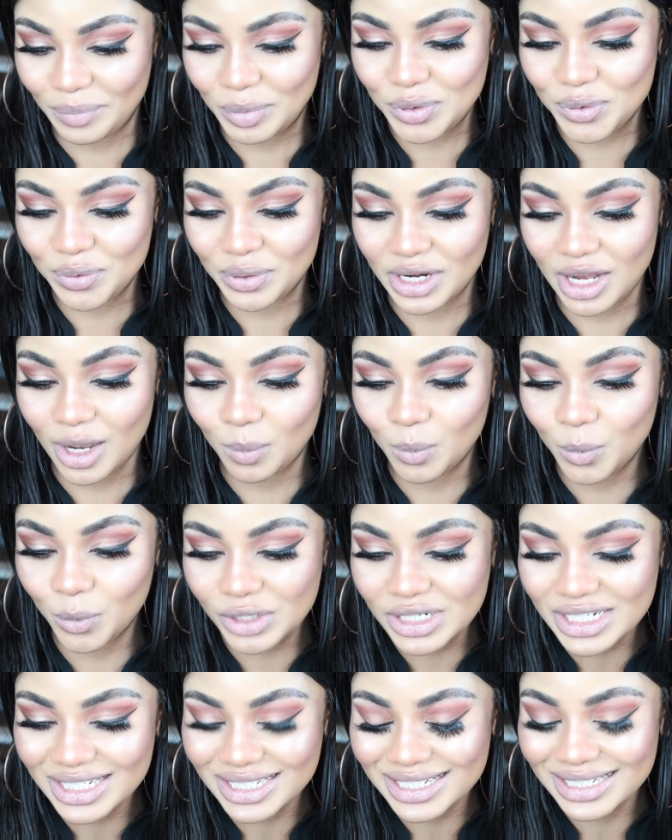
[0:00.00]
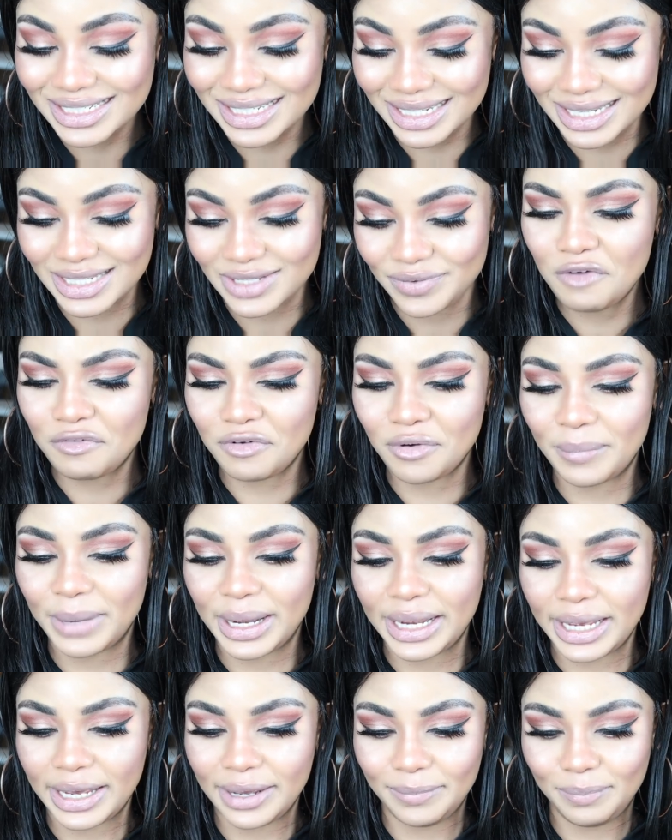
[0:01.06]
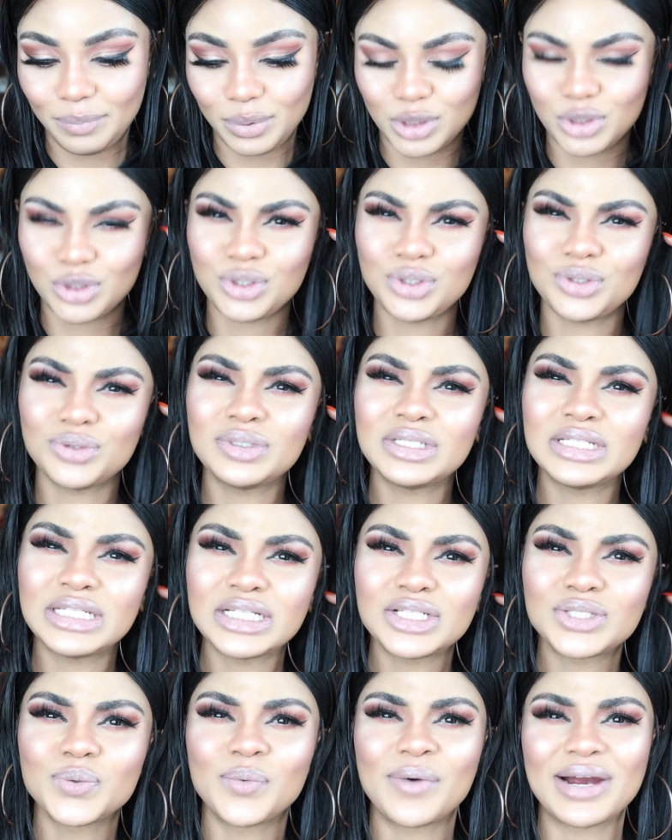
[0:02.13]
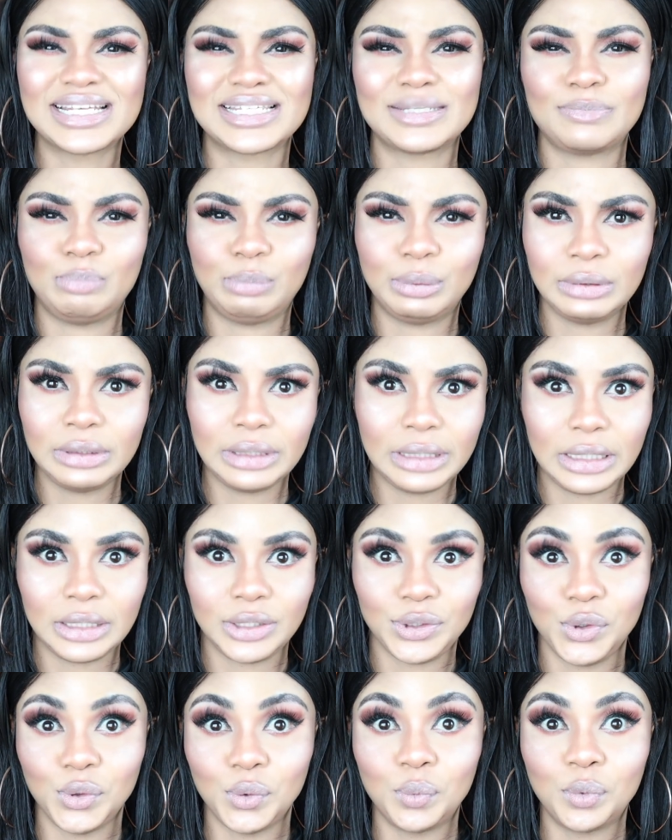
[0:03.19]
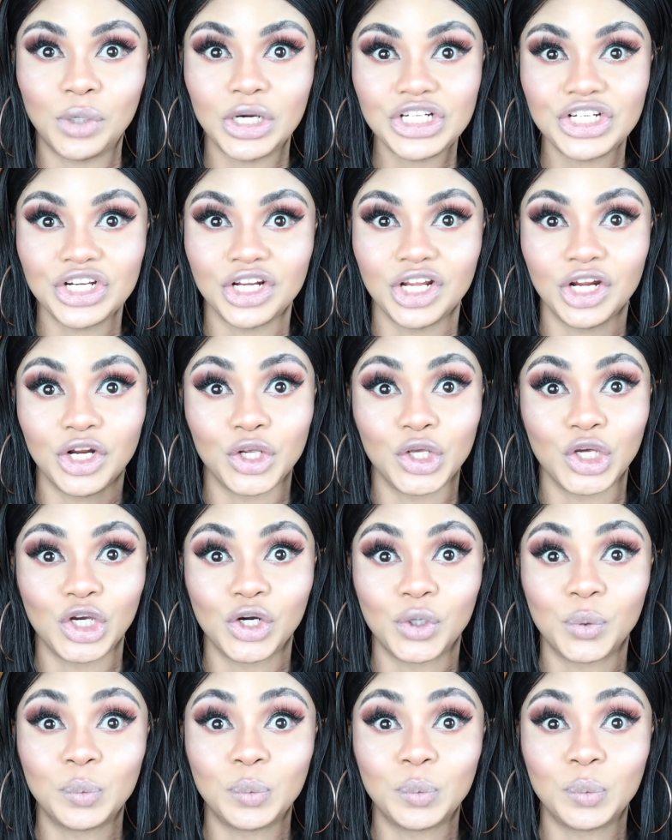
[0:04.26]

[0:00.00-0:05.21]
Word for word: between I'm watching this for my armpit. Do you need to explain? You're watching it, you're